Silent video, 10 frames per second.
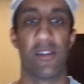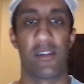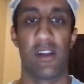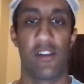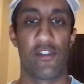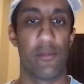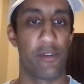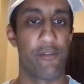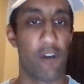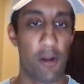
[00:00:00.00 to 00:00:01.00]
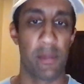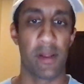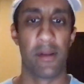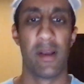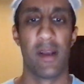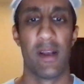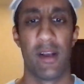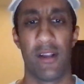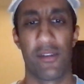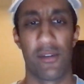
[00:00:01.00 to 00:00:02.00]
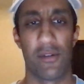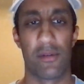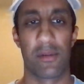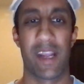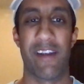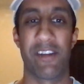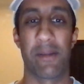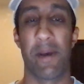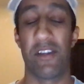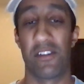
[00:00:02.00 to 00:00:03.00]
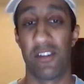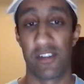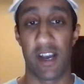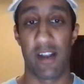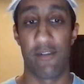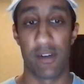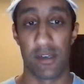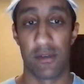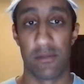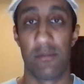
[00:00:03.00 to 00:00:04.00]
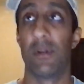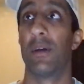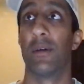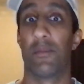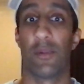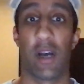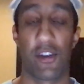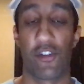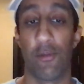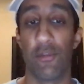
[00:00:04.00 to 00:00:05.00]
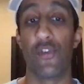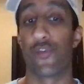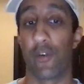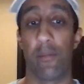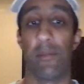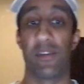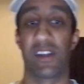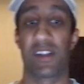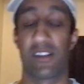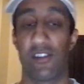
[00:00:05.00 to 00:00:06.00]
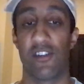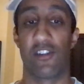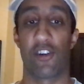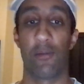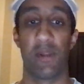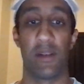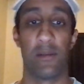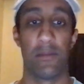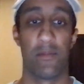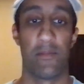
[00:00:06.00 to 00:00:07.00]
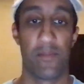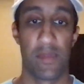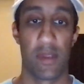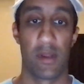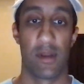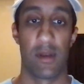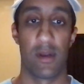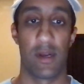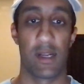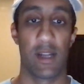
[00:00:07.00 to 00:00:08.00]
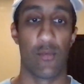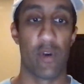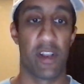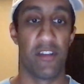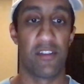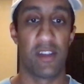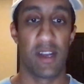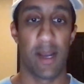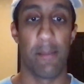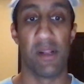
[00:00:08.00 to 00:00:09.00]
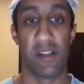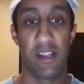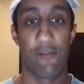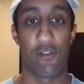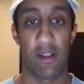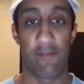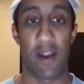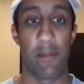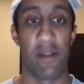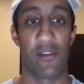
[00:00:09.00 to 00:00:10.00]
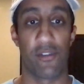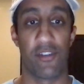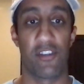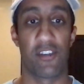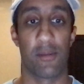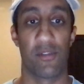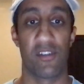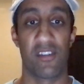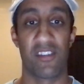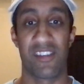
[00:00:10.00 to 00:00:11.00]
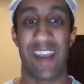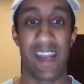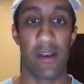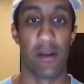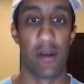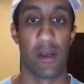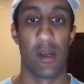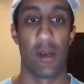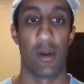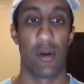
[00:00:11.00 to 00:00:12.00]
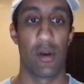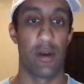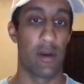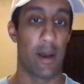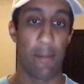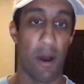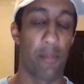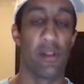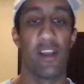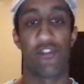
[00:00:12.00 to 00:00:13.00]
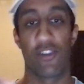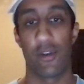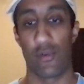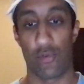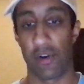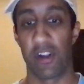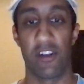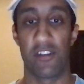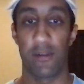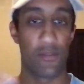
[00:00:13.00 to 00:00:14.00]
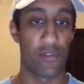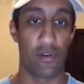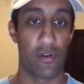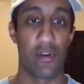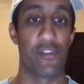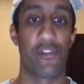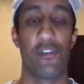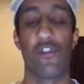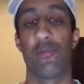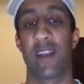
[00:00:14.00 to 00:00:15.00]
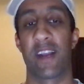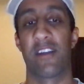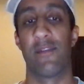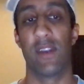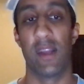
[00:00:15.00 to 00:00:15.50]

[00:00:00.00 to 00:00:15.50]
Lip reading: in terms of farming. So carrying capacity is kind of a term used to determine, again, what is the ability for an environment or system to sustain a population, organisms, or a certain human activity.